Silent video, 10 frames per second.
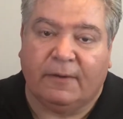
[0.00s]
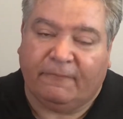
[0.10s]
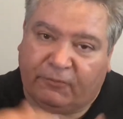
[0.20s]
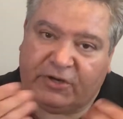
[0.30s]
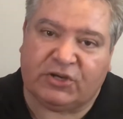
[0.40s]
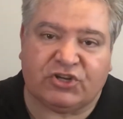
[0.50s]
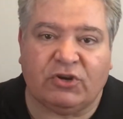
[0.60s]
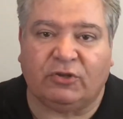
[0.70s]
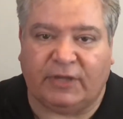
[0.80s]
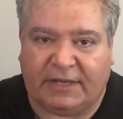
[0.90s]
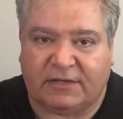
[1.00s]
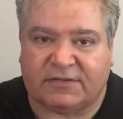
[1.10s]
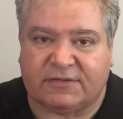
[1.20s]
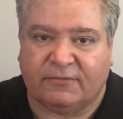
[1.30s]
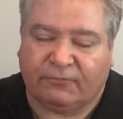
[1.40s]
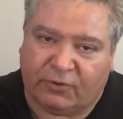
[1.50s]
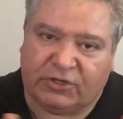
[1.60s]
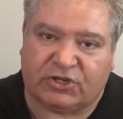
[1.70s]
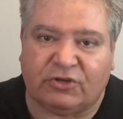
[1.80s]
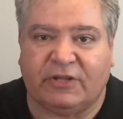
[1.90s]
for additional links for
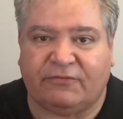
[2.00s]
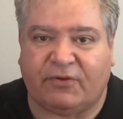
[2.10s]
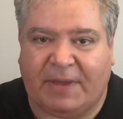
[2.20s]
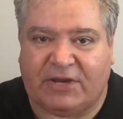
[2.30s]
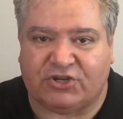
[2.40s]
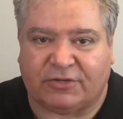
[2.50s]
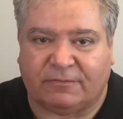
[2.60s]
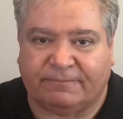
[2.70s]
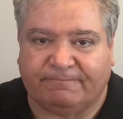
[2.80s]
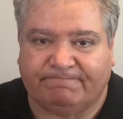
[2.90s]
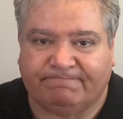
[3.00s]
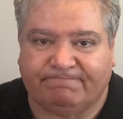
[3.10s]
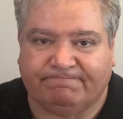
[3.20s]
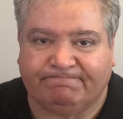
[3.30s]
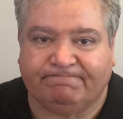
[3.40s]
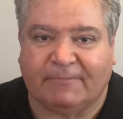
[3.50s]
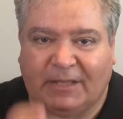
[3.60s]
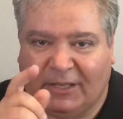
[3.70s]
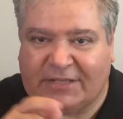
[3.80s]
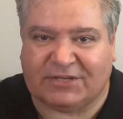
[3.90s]
additional information.
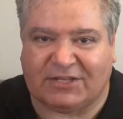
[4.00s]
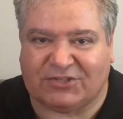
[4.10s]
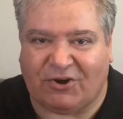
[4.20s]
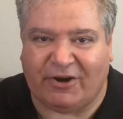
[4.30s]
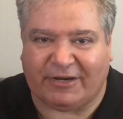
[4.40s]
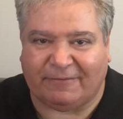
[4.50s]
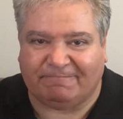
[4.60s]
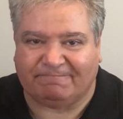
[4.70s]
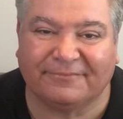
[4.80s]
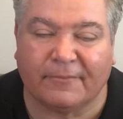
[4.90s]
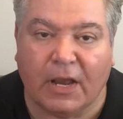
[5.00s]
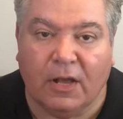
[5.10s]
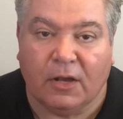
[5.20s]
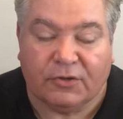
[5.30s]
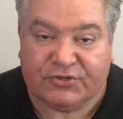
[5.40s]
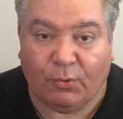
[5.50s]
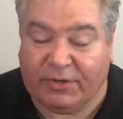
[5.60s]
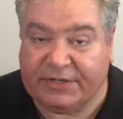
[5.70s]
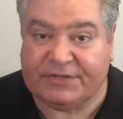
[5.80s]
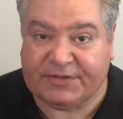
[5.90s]
Let's get started. So
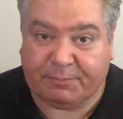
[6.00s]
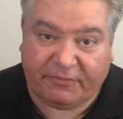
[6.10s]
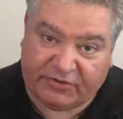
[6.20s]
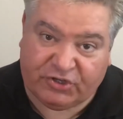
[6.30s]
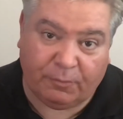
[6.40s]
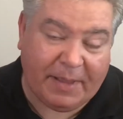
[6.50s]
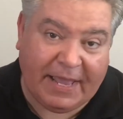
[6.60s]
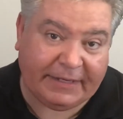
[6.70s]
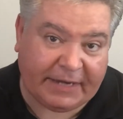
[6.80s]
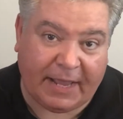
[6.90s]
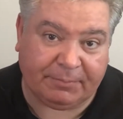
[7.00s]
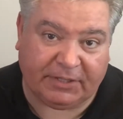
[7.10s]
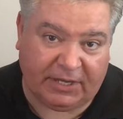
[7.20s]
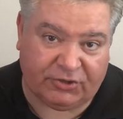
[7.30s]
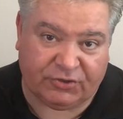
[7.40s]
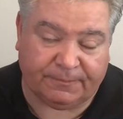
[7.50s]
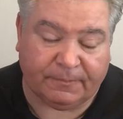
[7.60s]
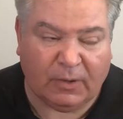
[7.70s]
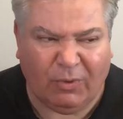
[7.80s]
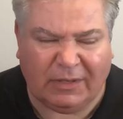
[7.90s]
what is a provisional patent application?
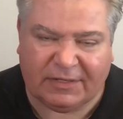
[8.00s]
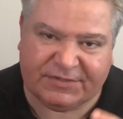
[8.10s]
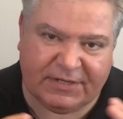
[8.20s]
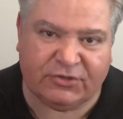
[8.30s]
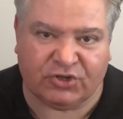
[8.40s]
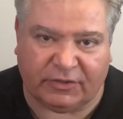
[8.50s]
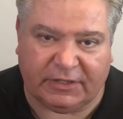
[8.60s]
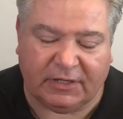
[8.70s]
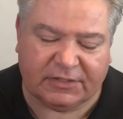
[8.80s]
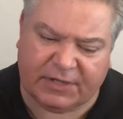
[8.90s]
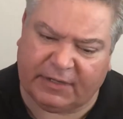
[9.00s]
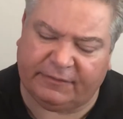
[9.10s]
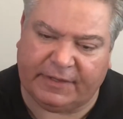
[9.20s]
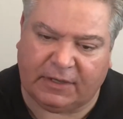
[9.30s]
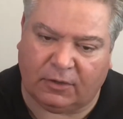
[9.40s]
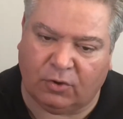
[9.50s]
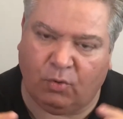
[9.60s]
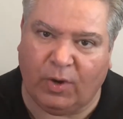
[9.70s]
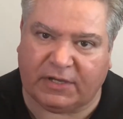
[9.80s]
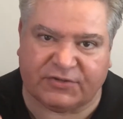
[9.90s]
Well, essentially, it's kind of like a
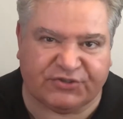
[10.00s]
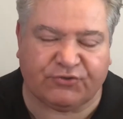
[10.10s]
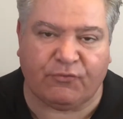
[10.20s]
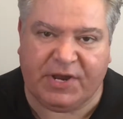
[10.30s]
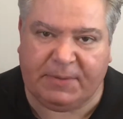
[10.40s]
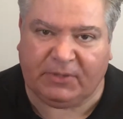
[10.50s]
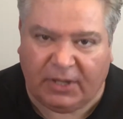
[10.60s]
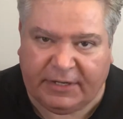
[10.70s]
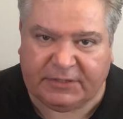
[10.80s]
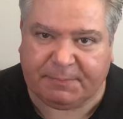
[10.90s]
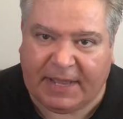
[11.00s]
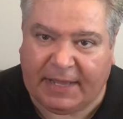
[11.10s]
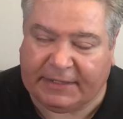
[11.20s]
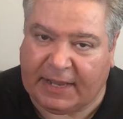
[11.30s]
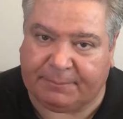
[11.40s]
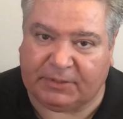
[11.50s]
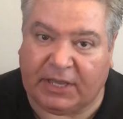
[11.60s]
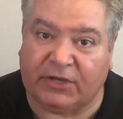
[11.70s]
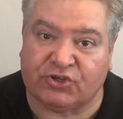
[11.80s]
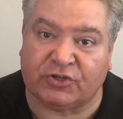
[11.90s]
quick, streamlined patent
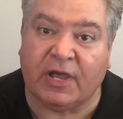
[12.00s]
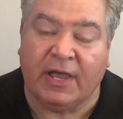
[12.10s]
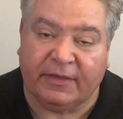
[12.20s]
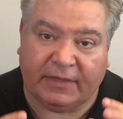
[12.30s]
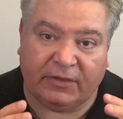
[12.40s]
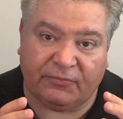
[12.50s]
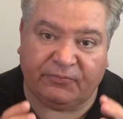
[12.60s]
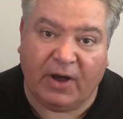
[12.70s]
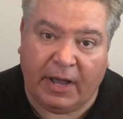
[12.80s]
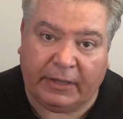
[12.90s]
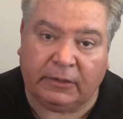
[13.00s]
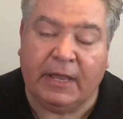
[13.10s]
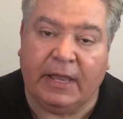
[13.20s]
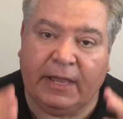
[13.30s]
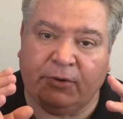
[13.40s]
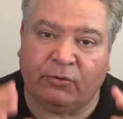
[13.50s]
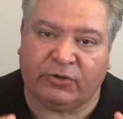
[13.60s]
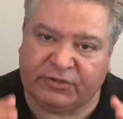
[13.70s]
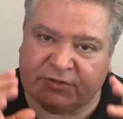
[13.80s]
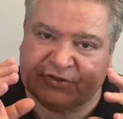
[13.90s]
application that you file in order
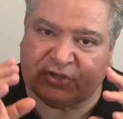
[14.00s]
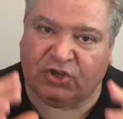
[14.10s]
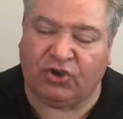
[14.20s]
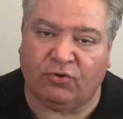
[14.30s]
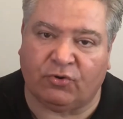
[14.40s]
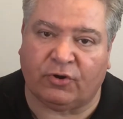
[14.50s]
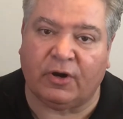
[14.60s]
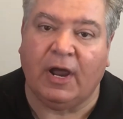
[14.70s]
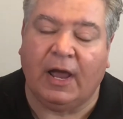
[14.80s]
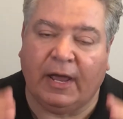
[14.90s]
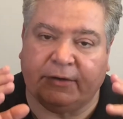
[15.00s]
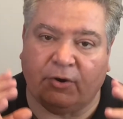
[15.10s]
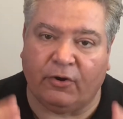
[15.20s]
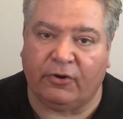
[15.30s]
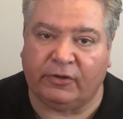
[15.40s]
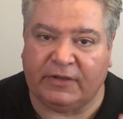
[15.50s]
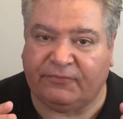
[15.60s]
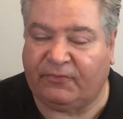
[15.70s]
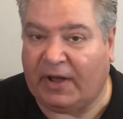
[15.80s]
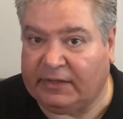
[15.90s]
to secure an early
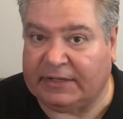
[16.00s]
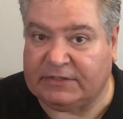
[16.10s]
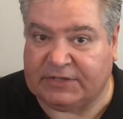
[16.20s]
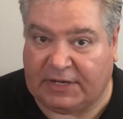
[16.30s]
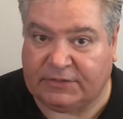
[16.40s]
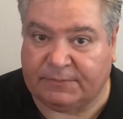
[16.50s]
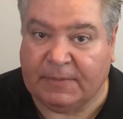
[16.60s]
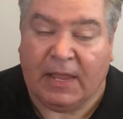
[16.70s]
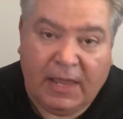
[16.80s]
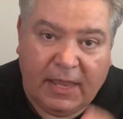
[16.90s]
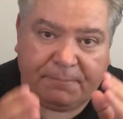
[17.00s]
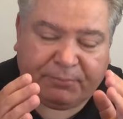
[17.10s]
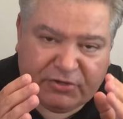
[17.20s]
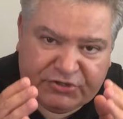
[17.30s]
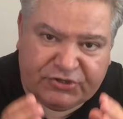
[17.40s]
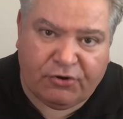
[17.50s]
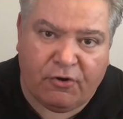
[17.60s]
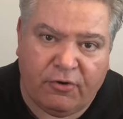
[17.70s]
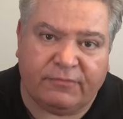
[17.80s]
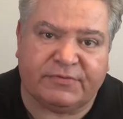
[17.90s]
filing date. It
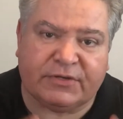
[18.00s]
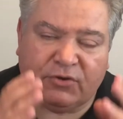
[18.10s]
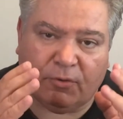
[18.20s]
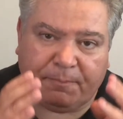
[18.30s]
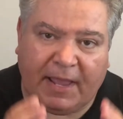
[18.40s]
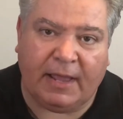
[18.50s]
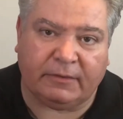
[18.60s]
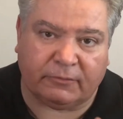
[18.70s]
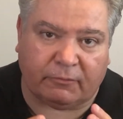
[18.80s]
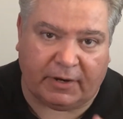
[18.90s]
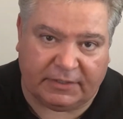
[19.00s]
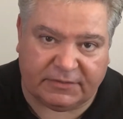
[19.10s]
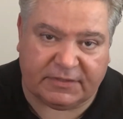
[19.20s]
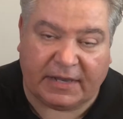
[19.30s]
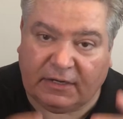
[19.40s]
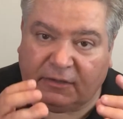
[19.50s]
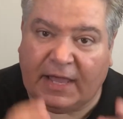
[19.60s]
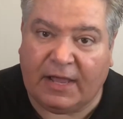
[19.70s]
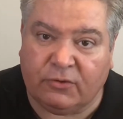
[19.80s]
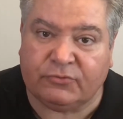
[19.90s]
preserves your patent rights and
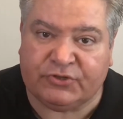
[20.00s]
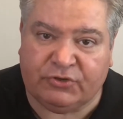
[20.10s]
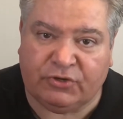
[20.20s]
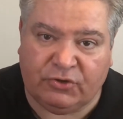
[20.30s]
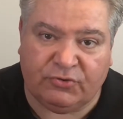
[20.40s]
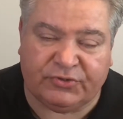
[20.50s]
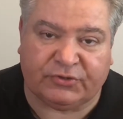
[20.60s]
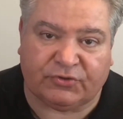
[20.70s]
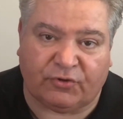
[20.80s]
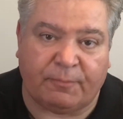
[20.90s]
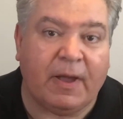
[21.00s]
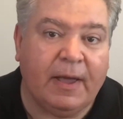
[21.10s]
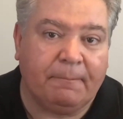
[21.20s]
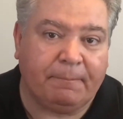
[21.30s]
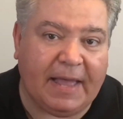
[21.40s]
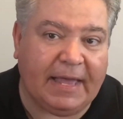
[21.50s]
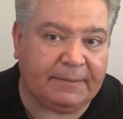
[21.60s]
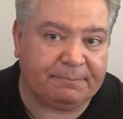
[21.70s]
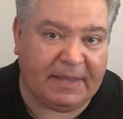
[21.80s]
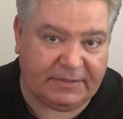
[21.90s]
allows you to use the term
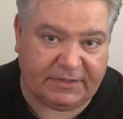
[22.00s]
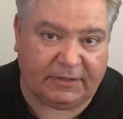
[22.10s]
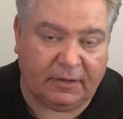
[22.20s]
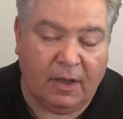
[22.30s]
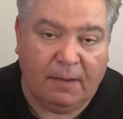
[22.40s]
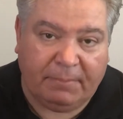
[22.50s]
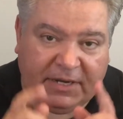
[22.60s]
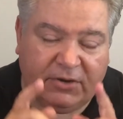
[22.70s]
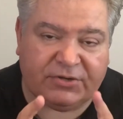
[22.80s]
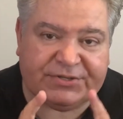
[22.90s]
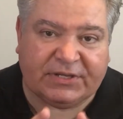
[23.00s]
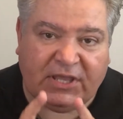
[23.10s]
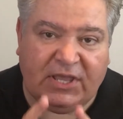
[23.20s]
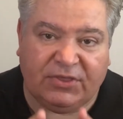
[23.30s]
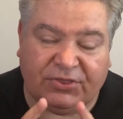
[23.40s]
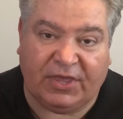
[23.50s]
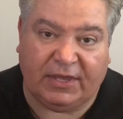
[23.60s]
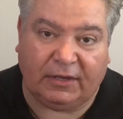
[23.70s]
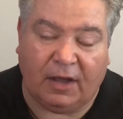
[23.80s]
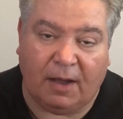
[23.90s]
patent pending. But here's the key
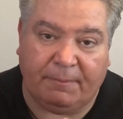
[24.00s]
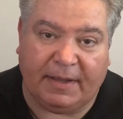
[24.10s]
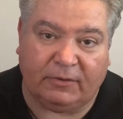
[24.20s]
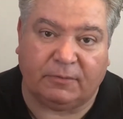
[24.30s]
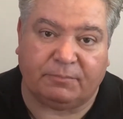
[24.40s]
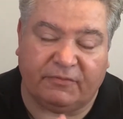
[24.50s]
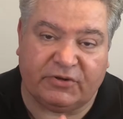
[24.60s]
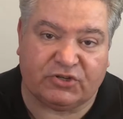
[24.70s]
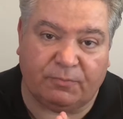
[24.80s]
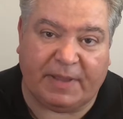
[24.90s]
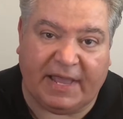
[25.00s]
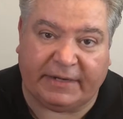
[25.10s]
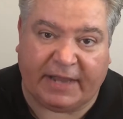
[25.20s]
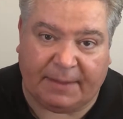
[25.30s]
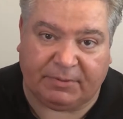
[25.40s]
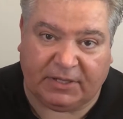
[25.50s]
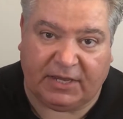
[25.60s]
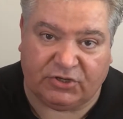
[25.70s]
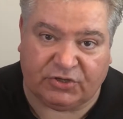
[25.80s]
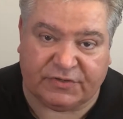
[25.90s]
thing about provisional patent
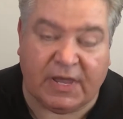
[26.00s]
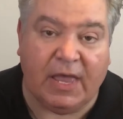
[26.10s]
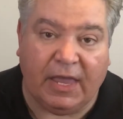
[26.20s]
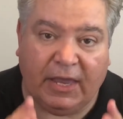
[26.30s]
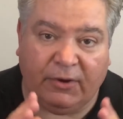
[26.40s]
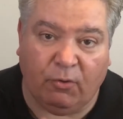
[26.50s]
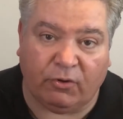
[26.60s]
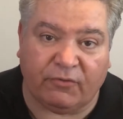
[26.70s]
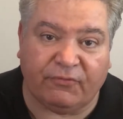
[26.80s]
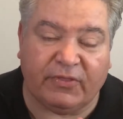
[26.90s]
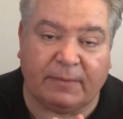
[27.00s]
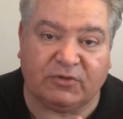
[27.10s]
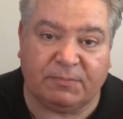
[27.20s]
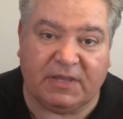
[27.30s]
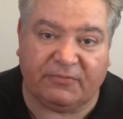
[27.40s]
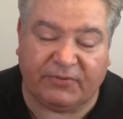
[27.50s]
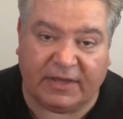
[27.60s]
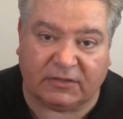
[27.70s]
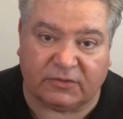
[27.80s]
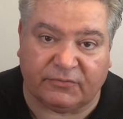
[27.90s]
applications. In order for them to be
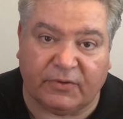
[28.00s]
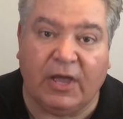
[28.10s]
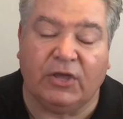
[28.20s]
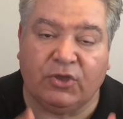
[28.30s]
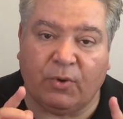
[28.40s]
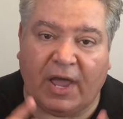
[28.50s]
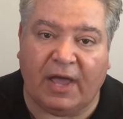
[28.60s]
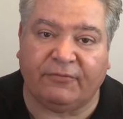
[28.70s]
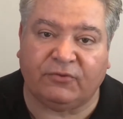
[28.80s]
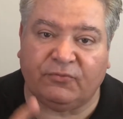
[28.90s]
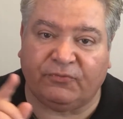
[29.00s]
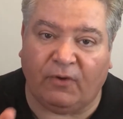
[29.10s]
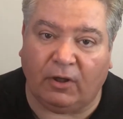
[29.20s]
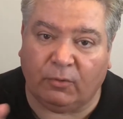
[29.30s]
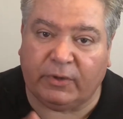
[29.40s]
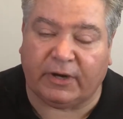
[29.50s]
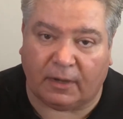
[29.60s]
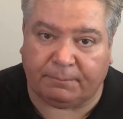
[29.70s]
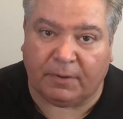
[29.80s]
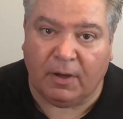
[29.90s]
effective, you have to follow it up